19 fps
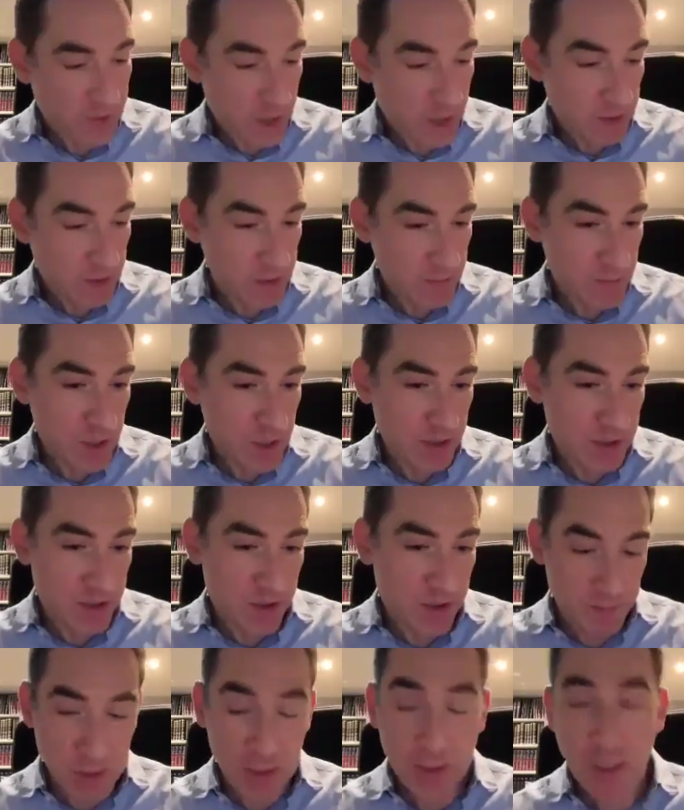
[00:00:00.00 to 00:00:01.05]
very
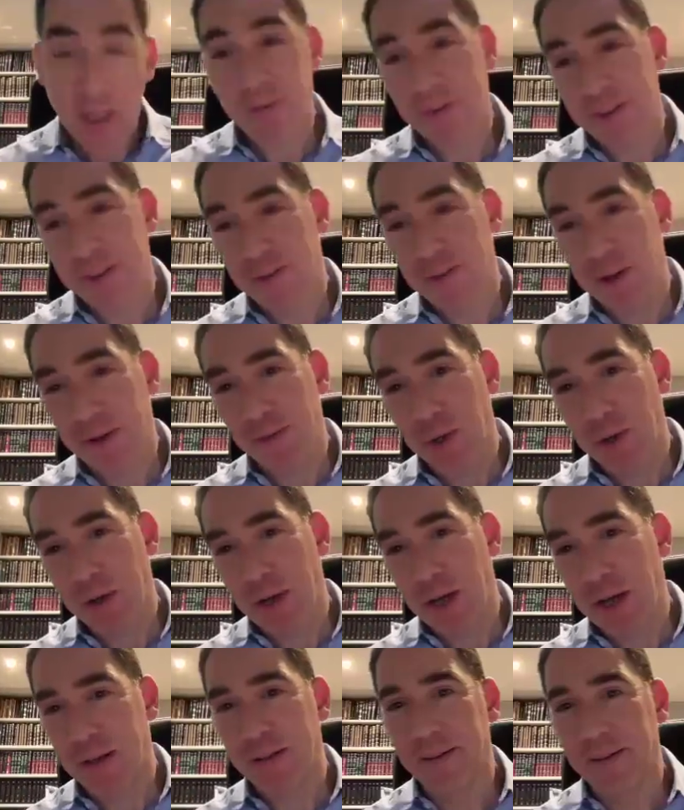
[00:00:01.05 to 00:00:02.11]
much, beloved Rav
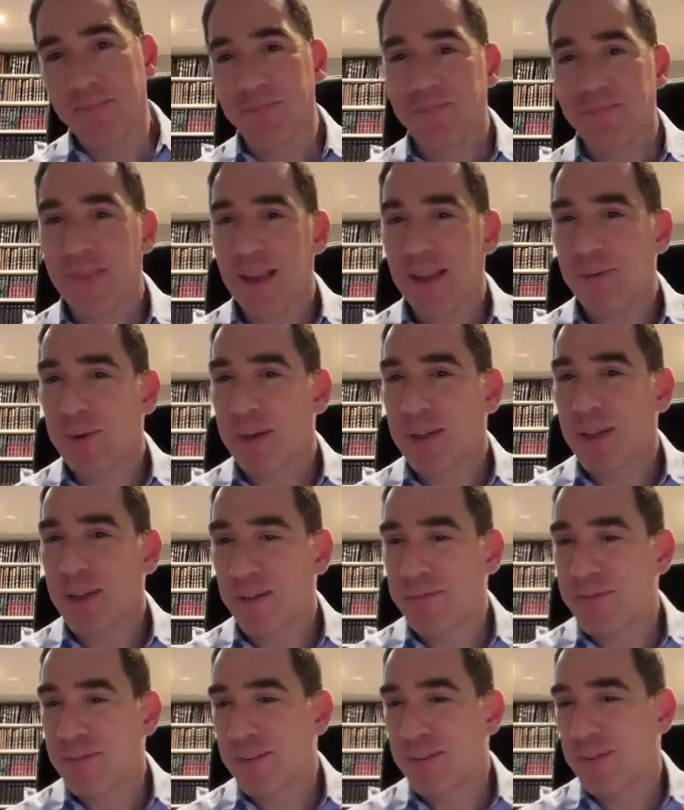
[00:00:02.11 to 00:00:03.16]
Ohad. We
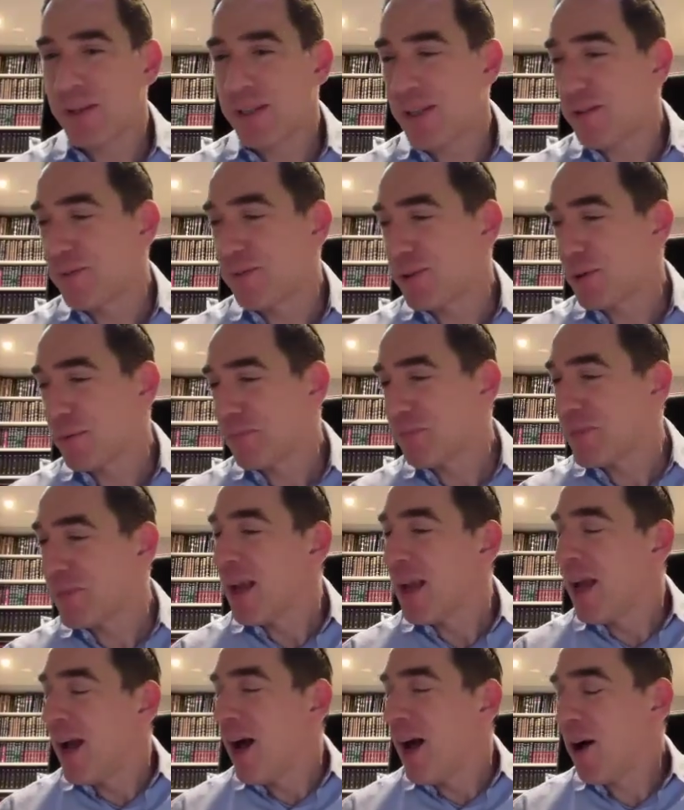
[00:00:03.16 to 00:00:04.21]
love you.
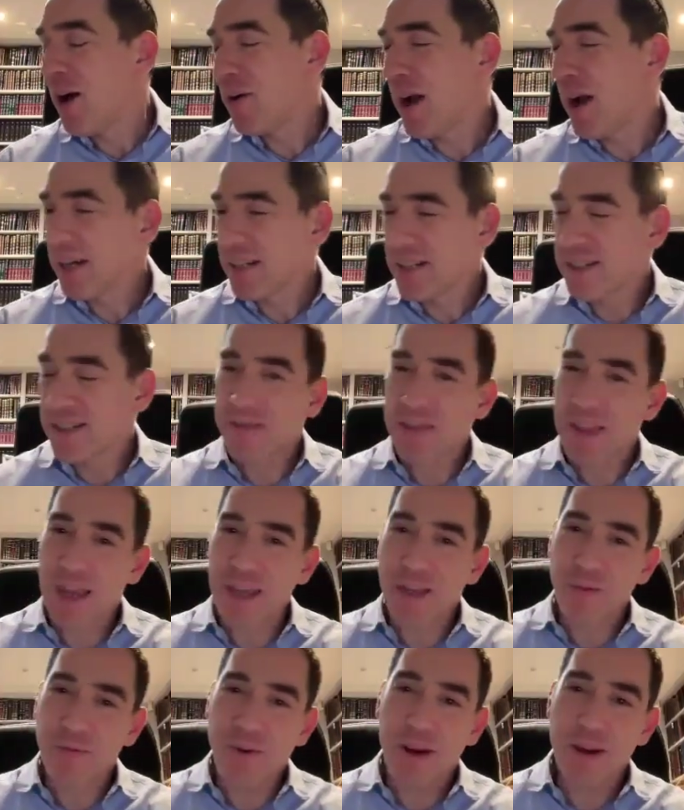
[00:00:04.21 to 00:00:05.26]
All right,
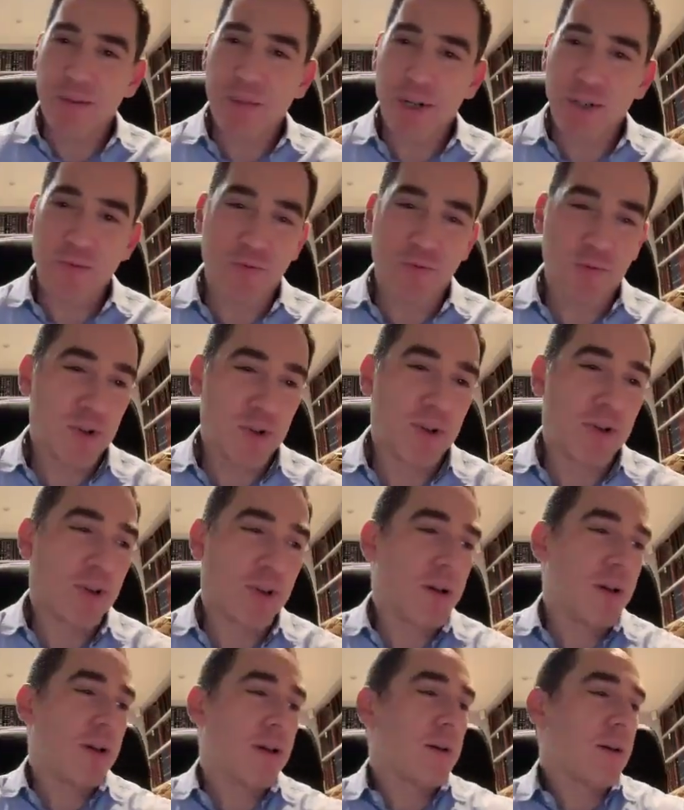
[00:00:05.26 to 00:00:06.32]
thank you very much
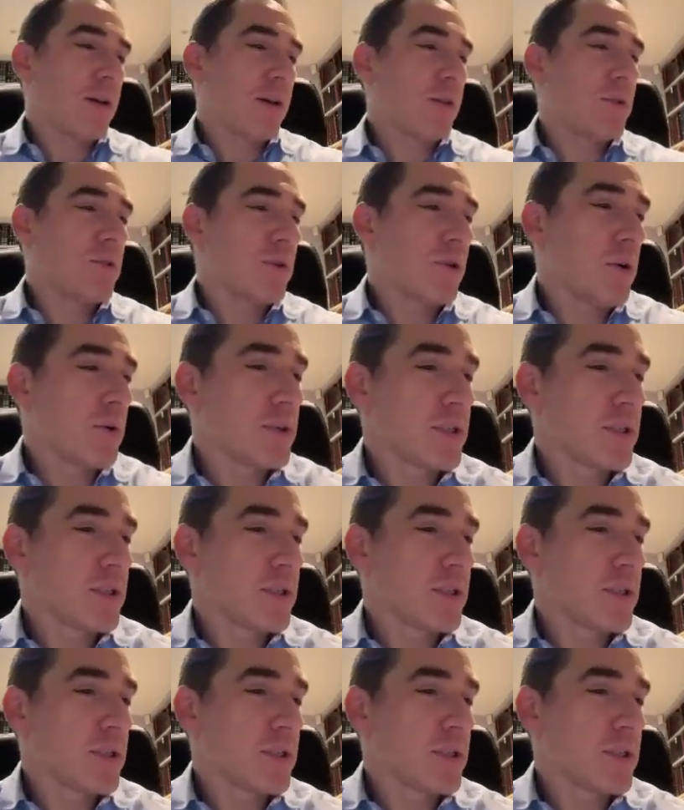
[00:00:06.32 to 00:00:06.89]
for your